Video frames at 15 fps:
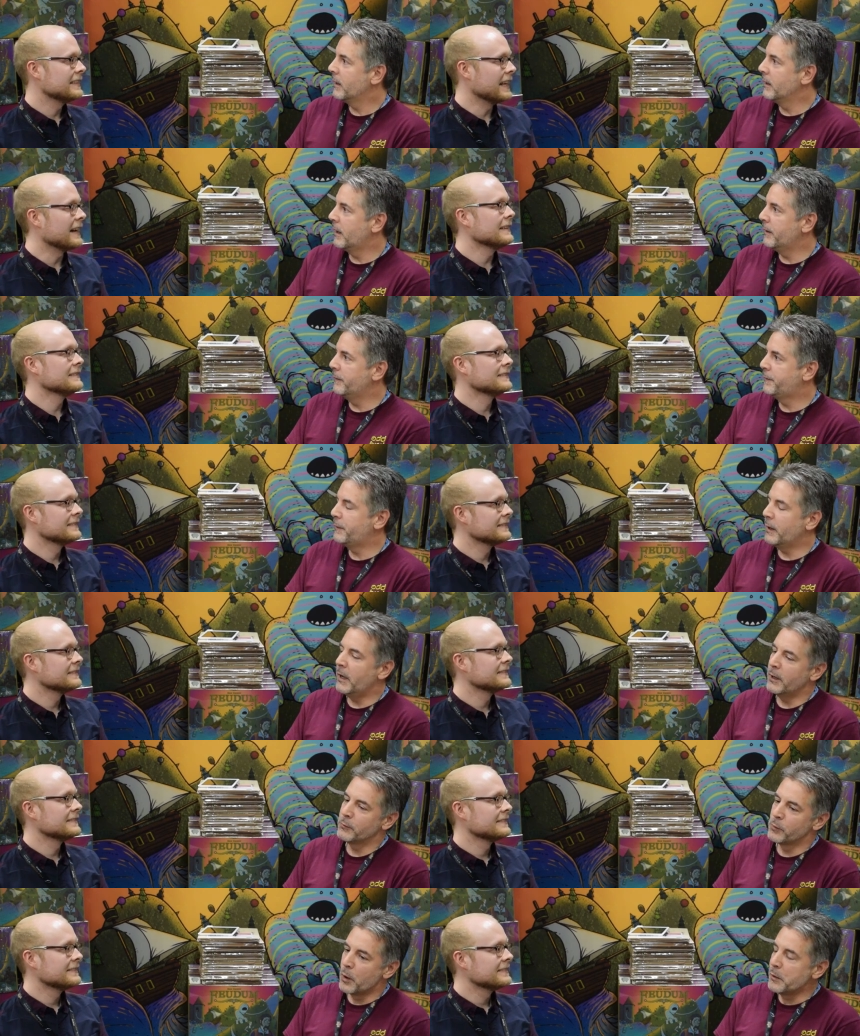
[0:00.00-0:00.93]
Speaker 1: I
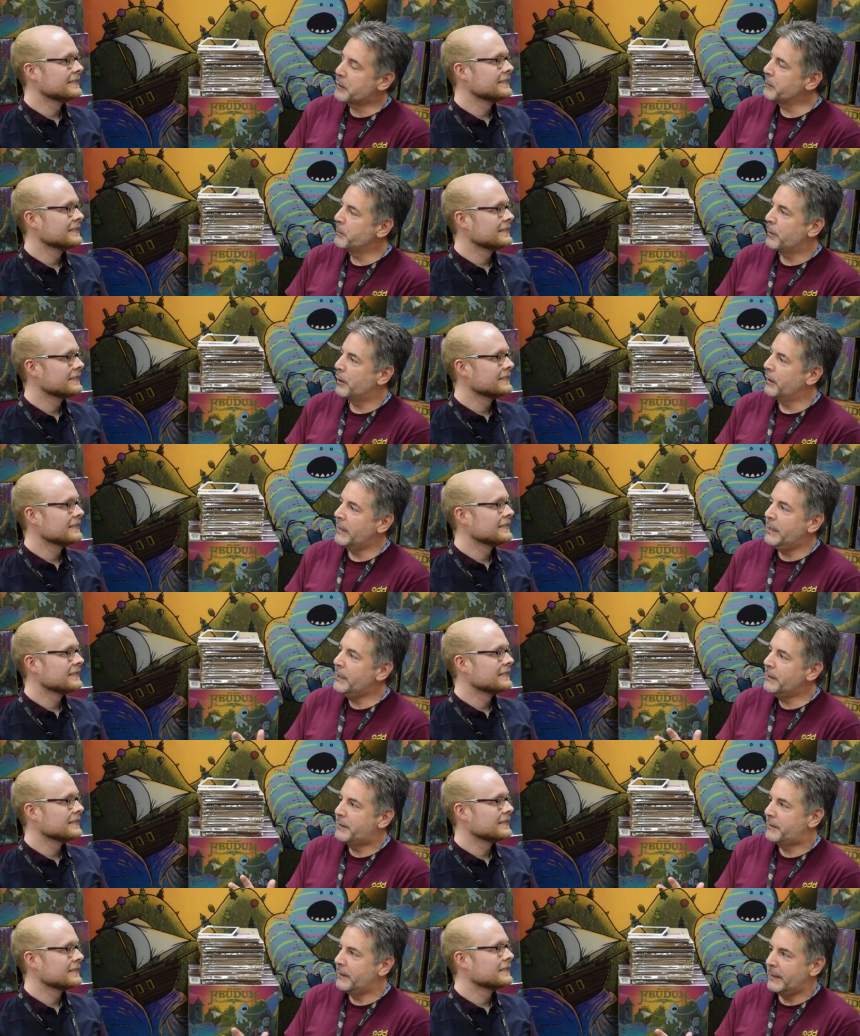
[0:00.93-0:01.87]
love uh, Rosenberg,
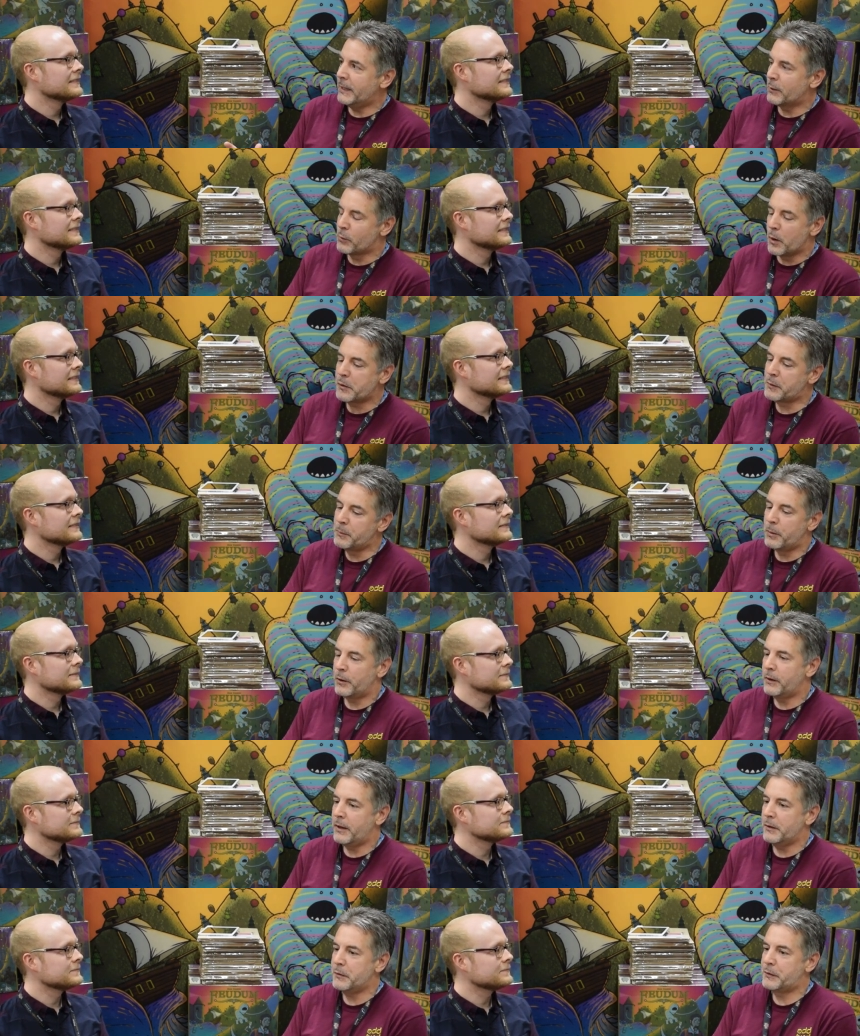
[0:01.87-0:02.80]
anything that
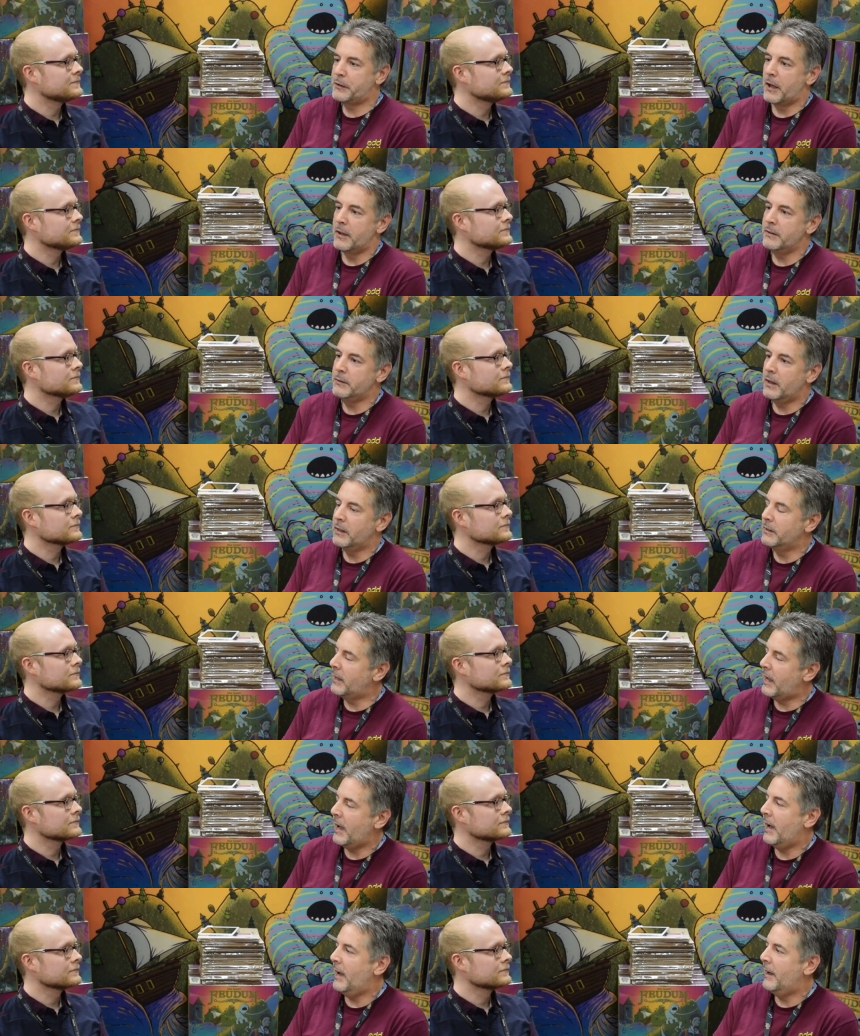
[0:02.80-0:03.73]
Rosenberg has done, uh,
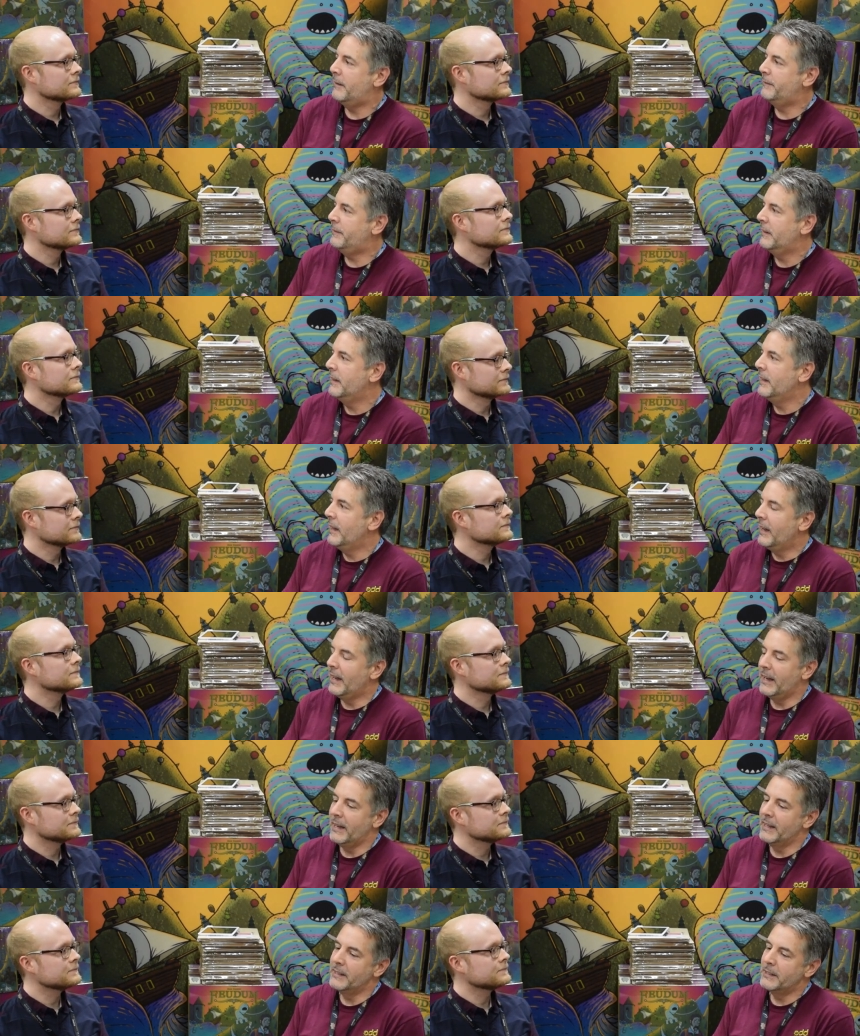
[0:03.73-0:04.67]
Le Havre
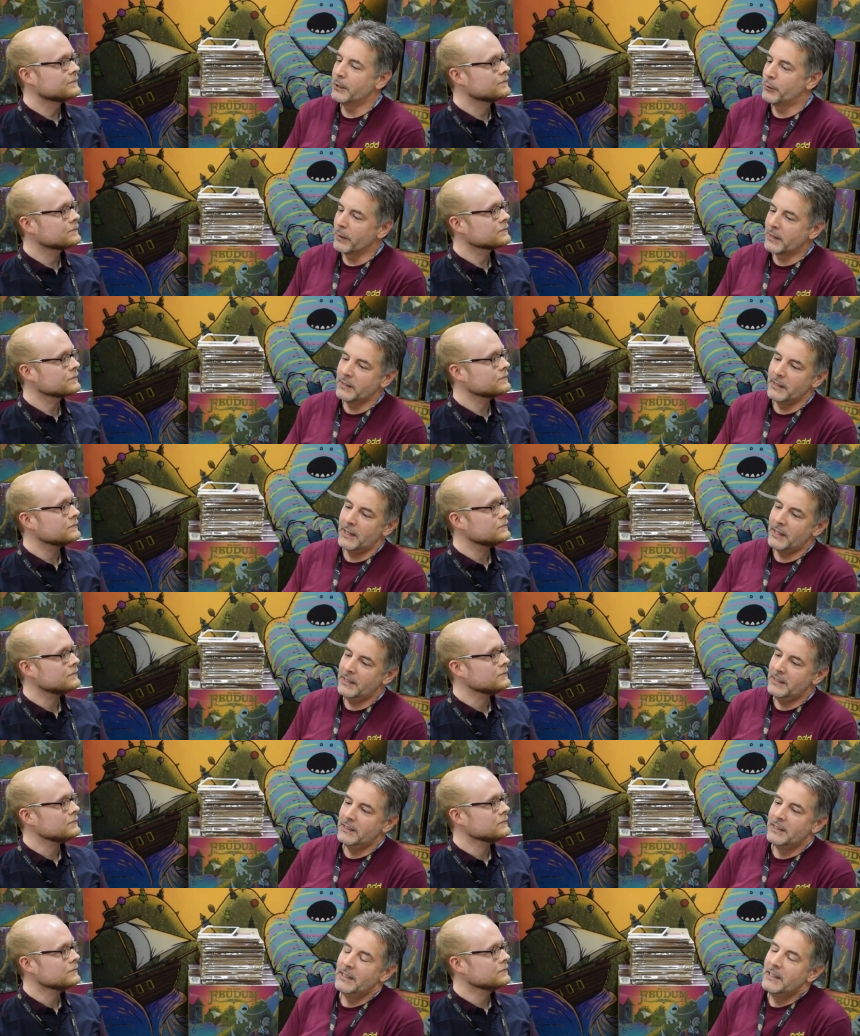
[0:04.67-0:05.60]
and Agricola,